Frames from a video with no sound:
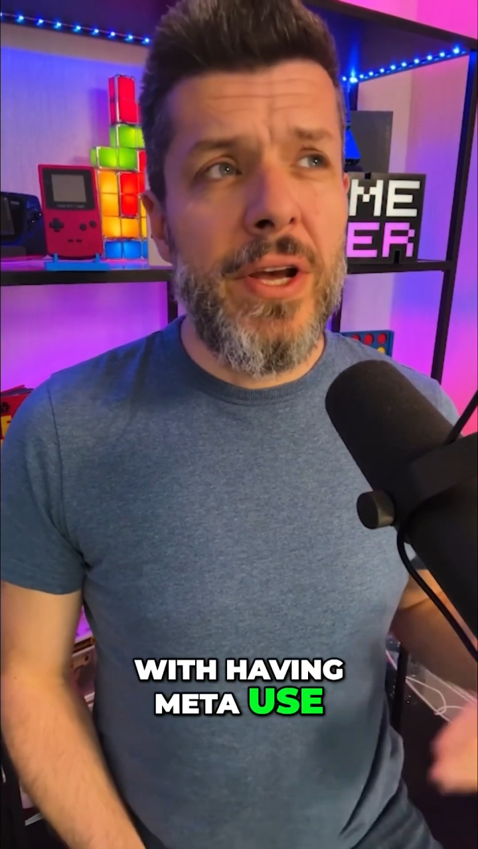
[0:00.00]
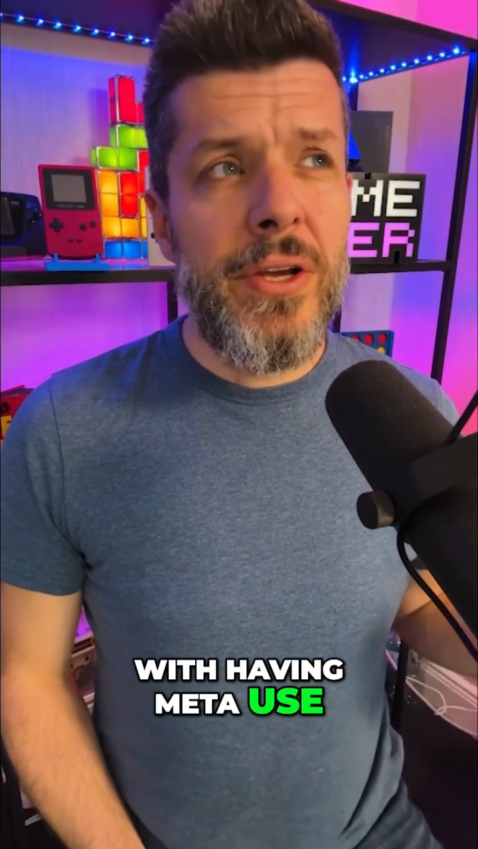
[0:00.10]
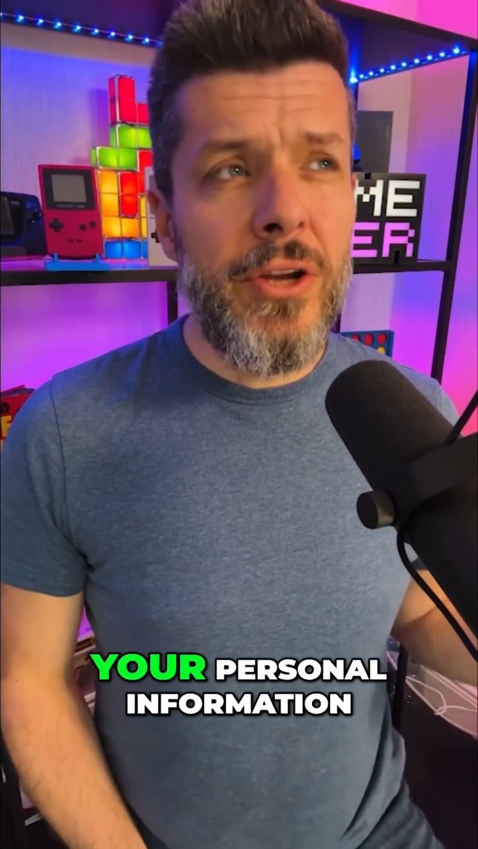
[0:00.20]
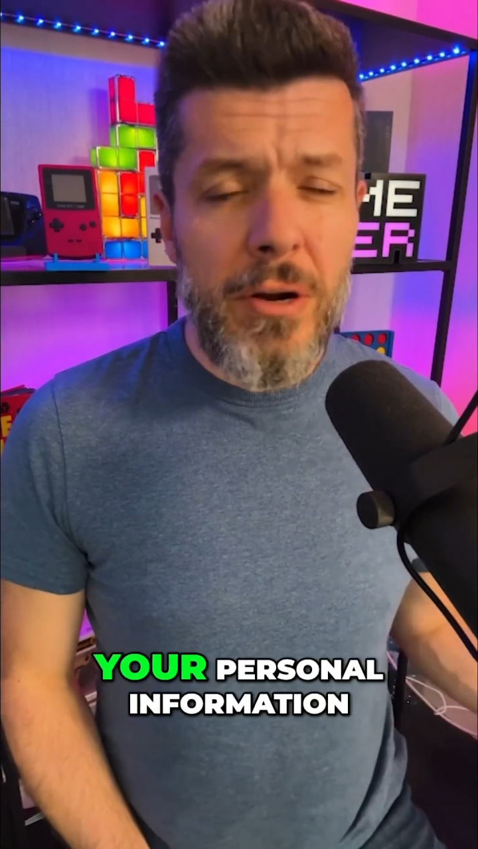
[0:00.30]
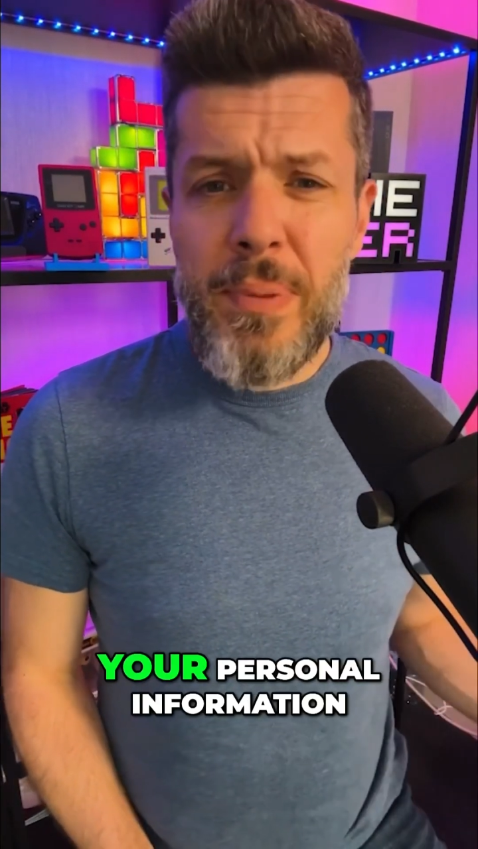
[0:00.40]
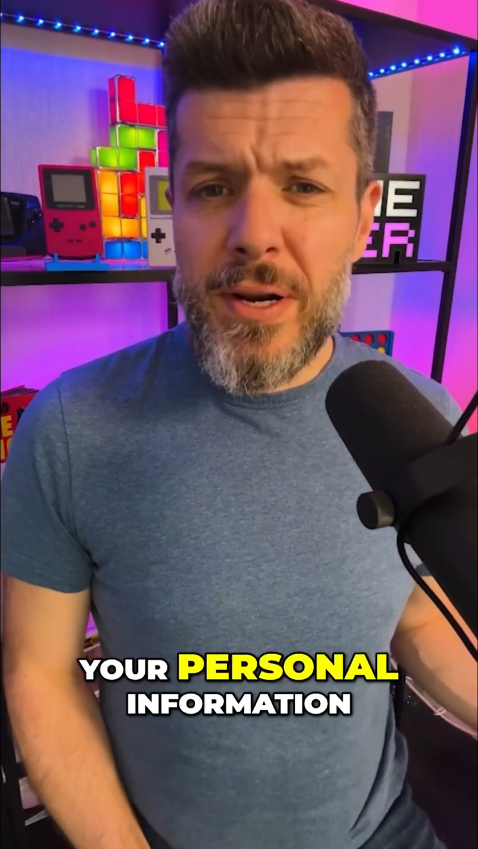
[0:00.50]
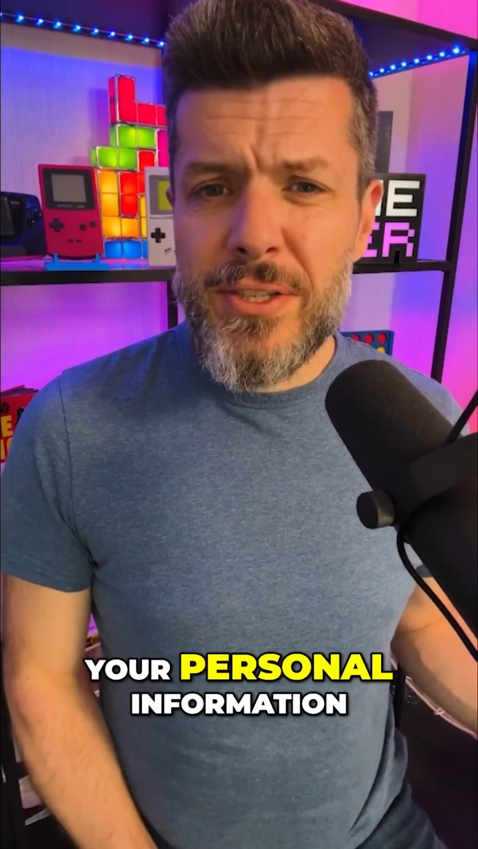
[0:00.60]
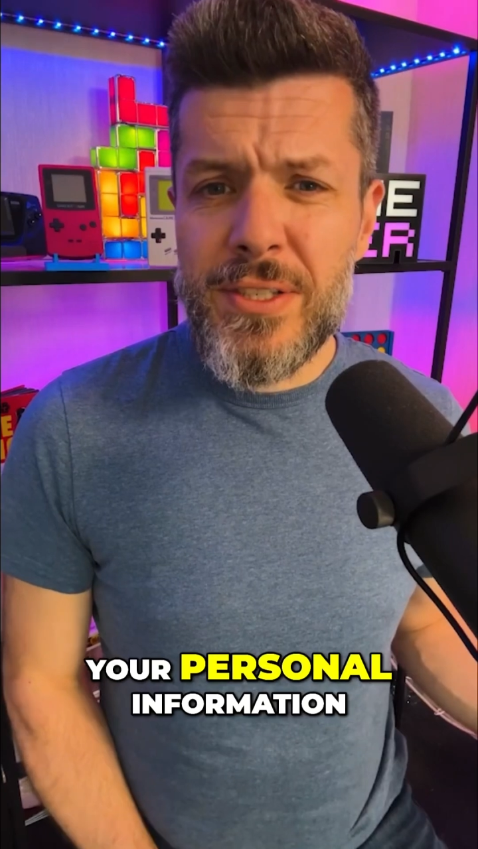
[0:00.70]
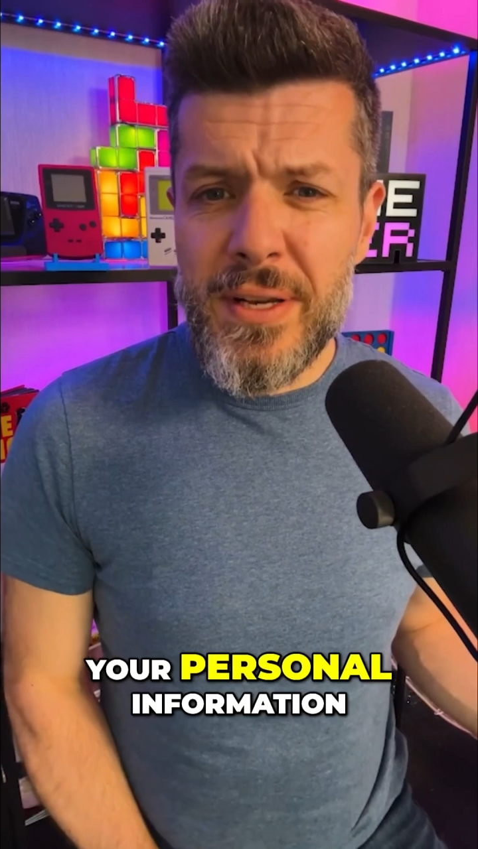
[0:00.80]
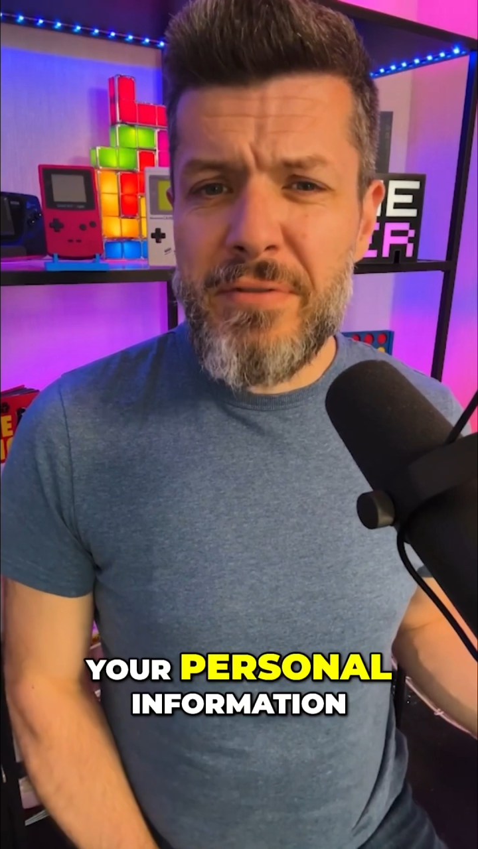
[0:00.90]
your
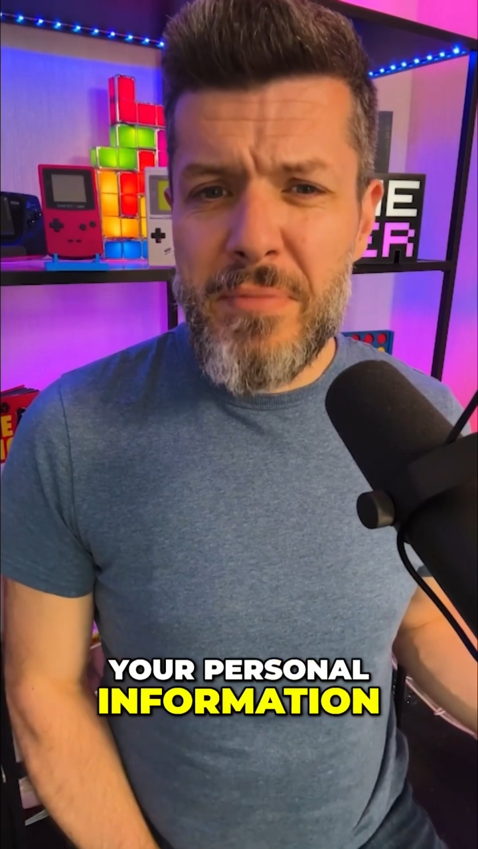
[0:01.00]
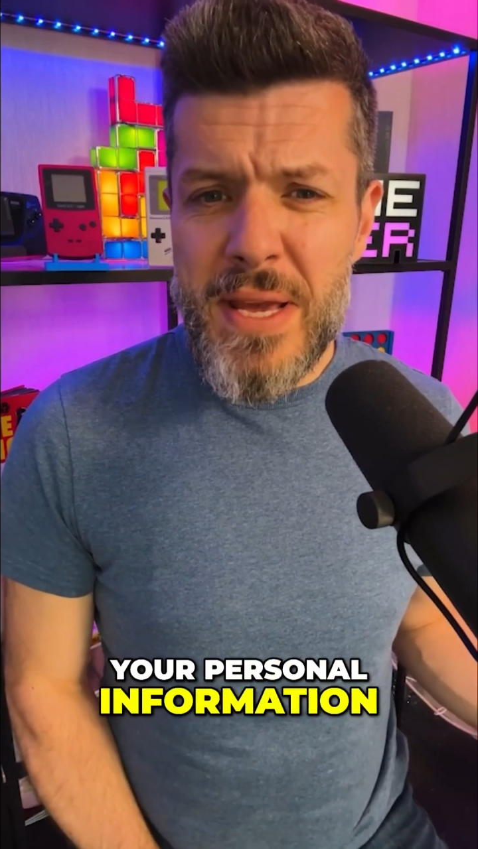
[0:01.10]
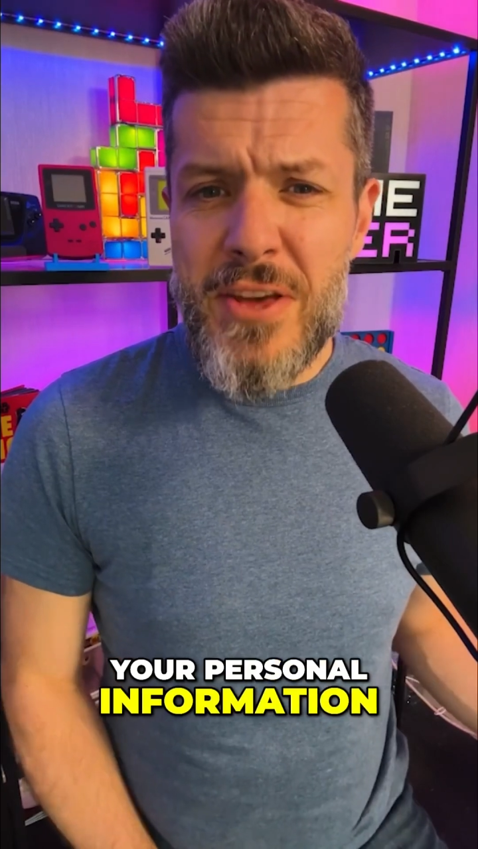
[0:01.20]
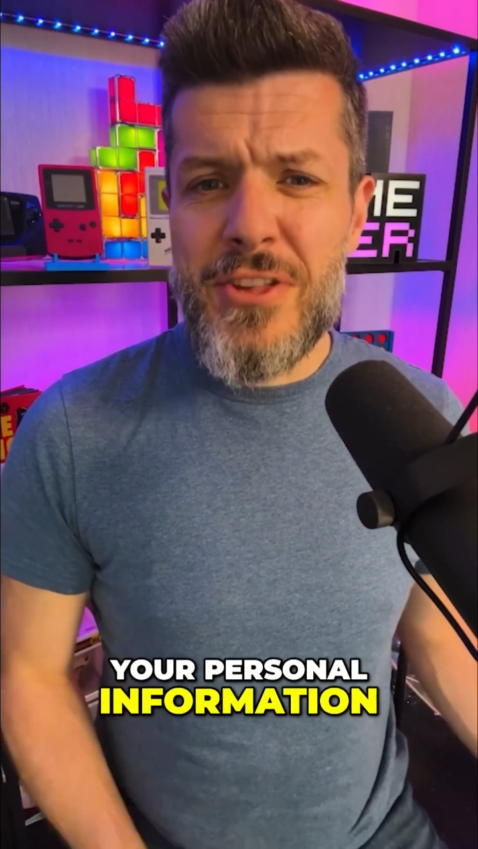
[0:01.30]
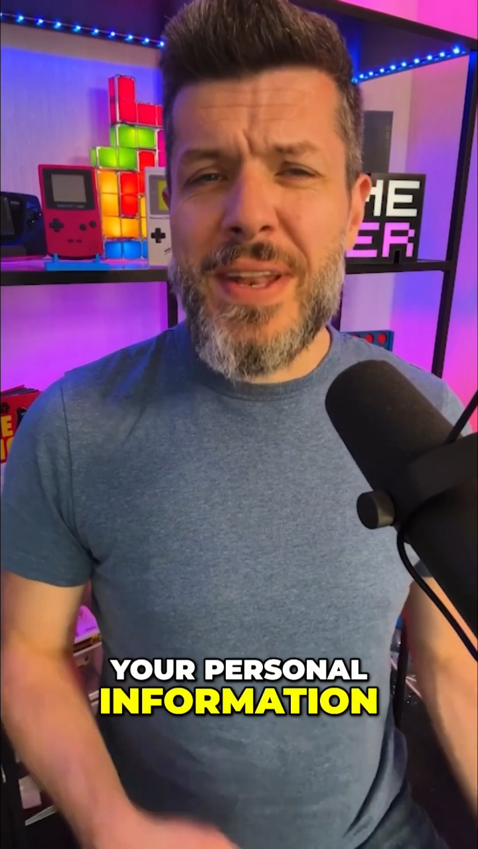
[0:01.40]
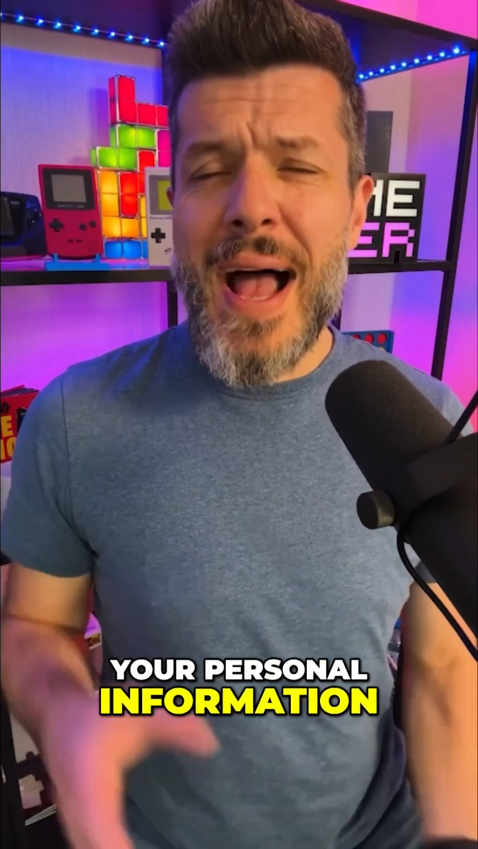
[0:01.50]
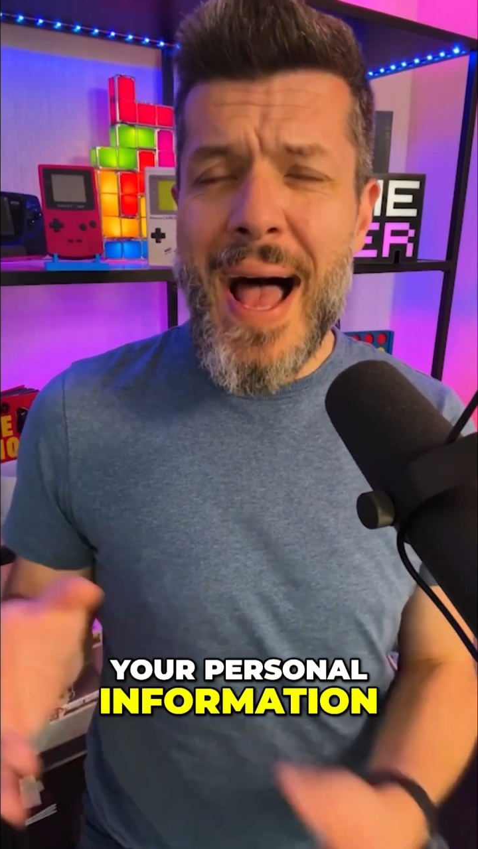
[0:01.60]
personal information